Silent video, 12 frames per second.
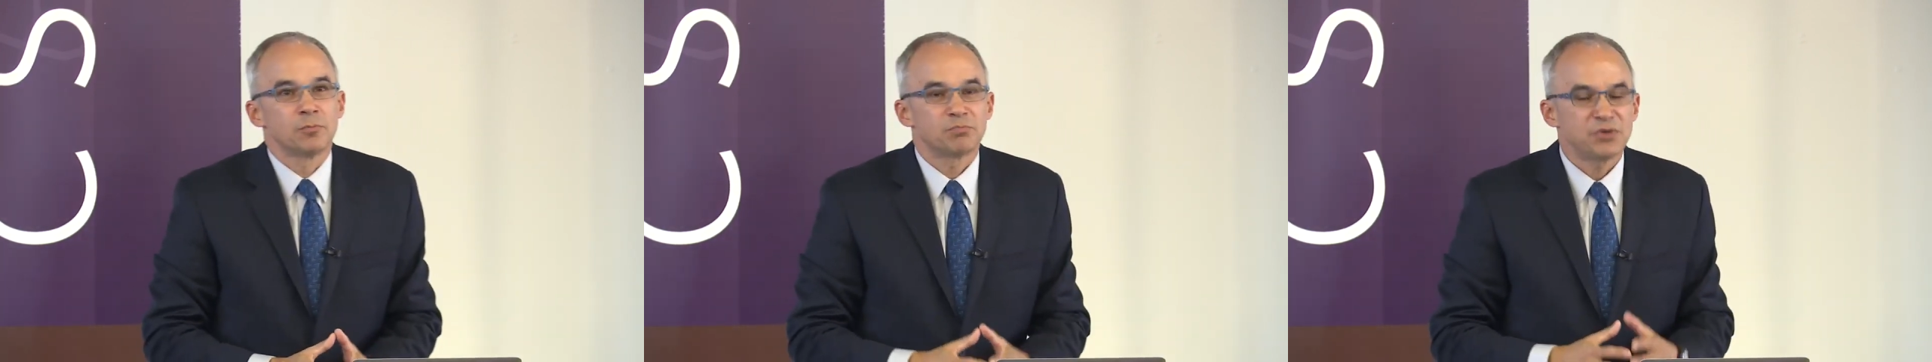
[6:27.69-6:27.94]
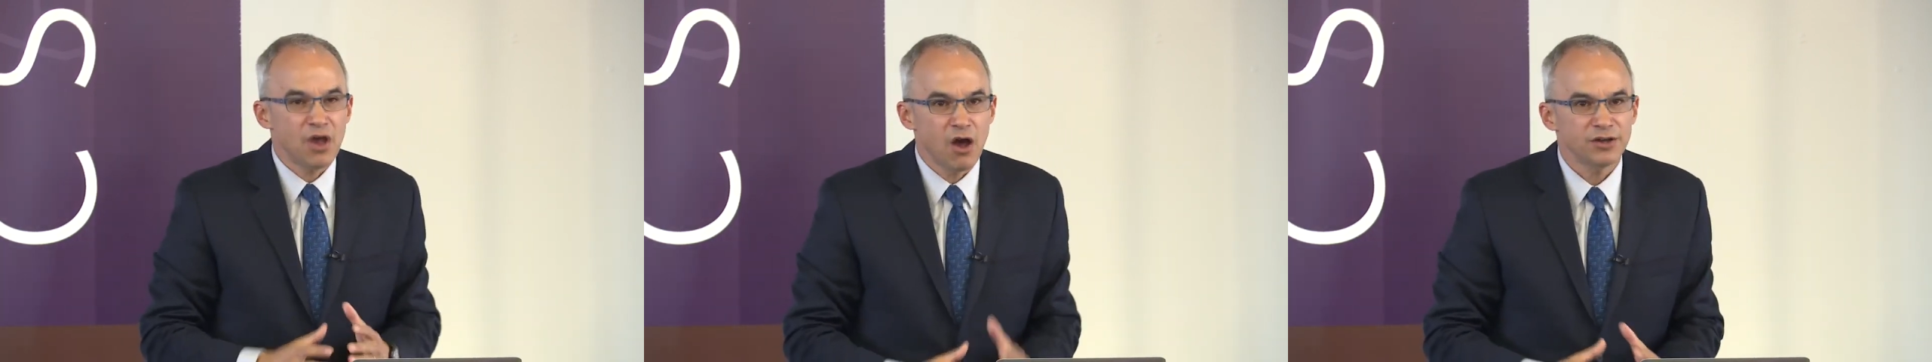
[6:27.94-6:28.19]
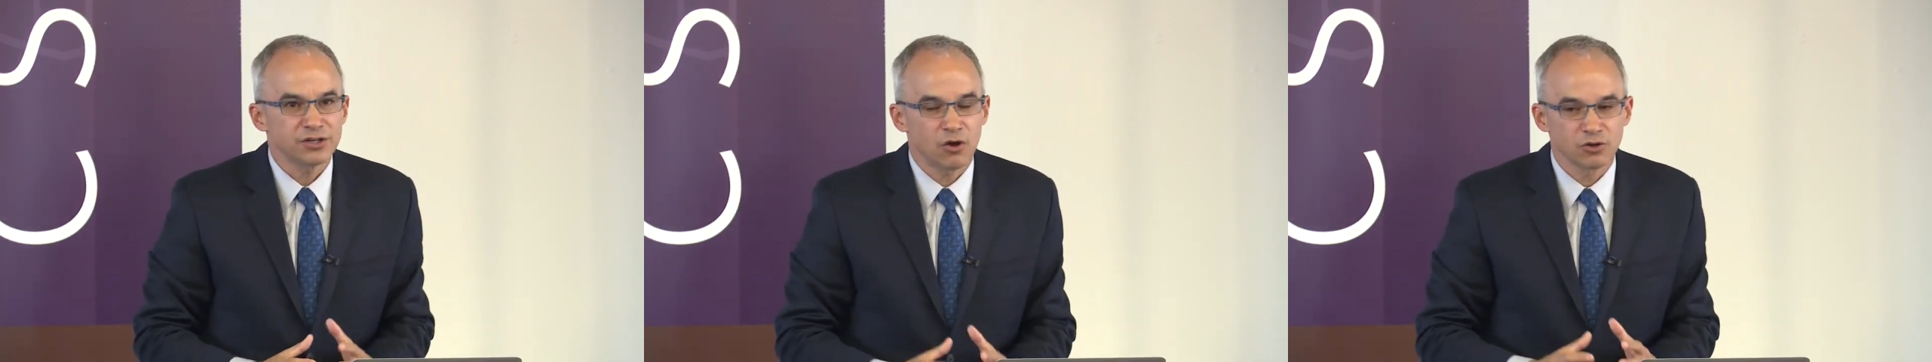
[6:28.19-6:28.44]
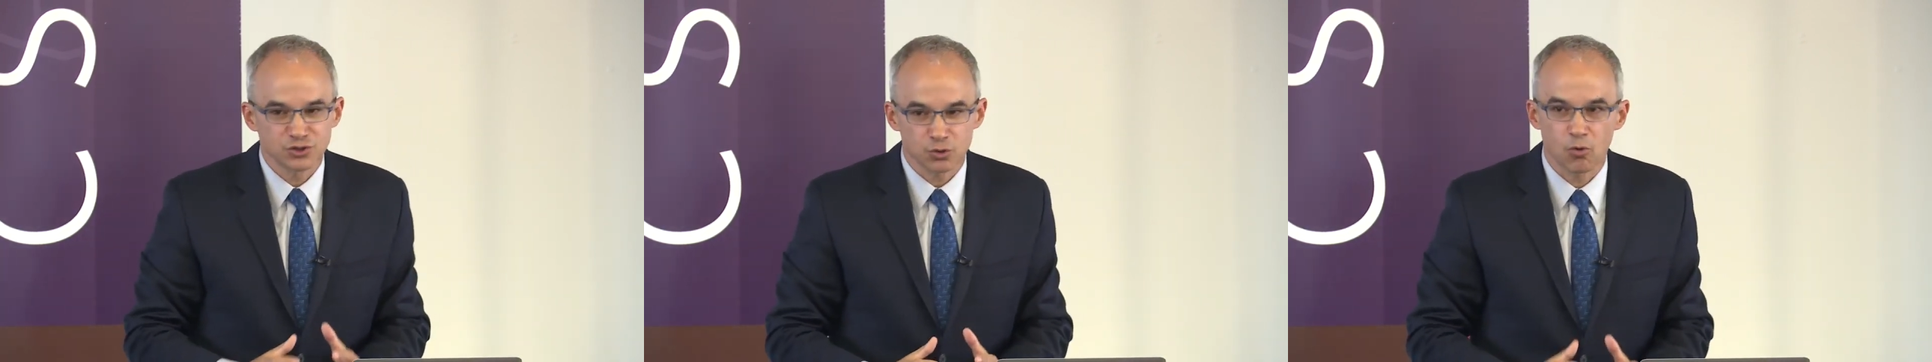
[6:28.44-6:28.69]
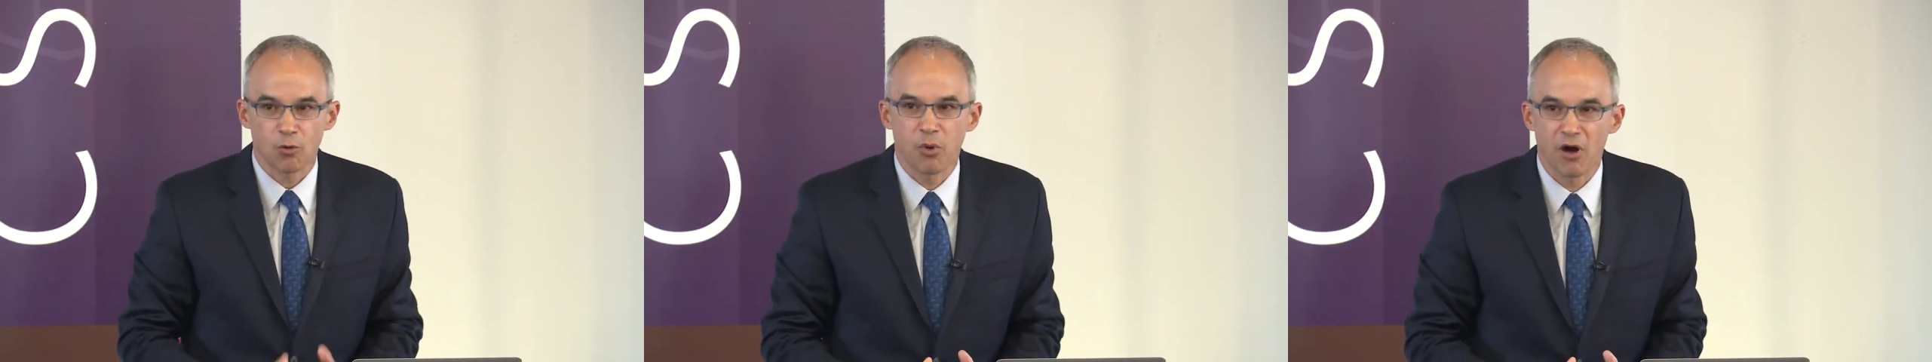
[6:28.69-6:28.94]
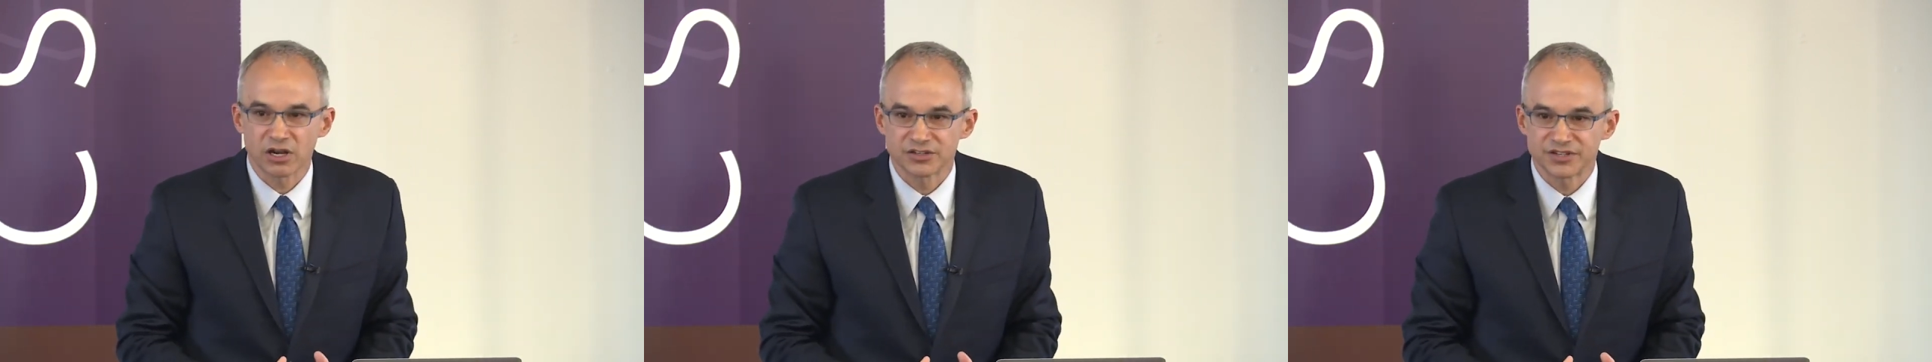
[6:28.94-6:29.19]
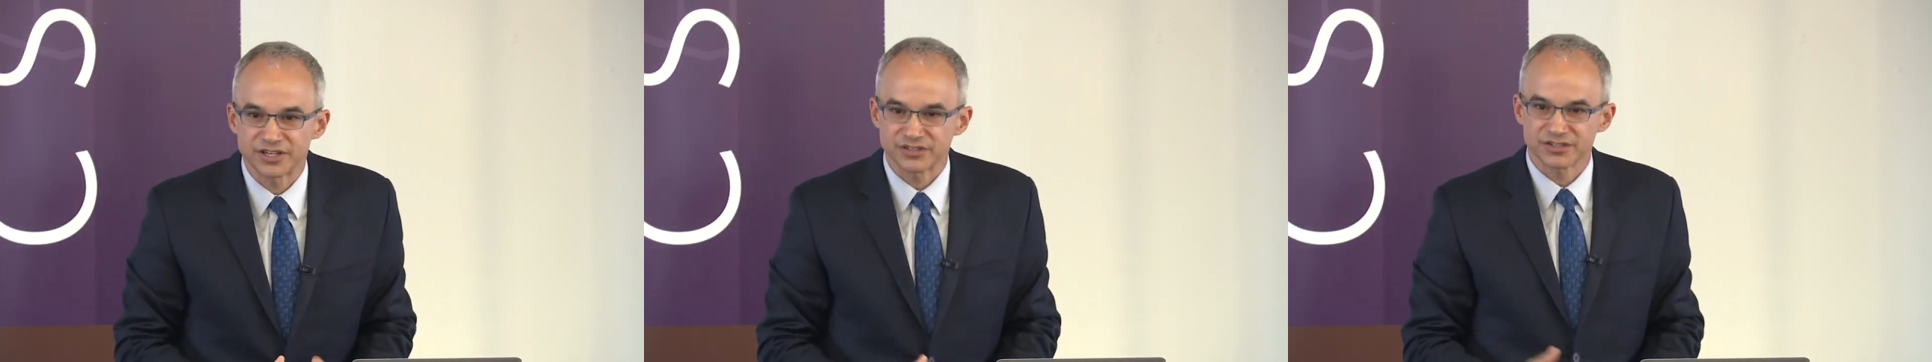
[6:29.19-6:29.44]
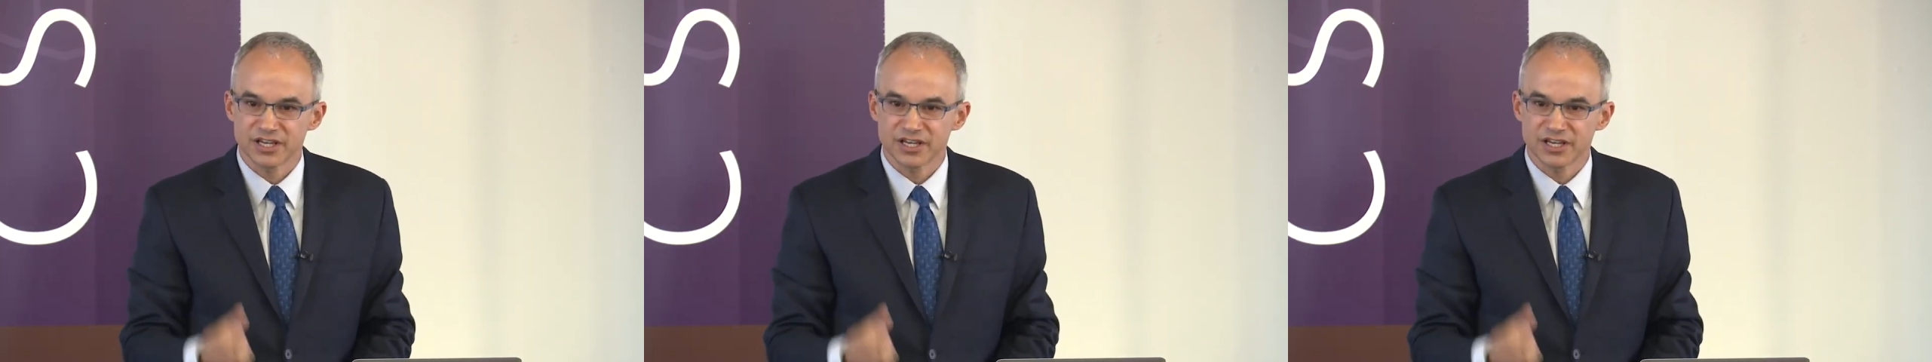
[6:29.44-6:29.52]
Beyond culture war politics,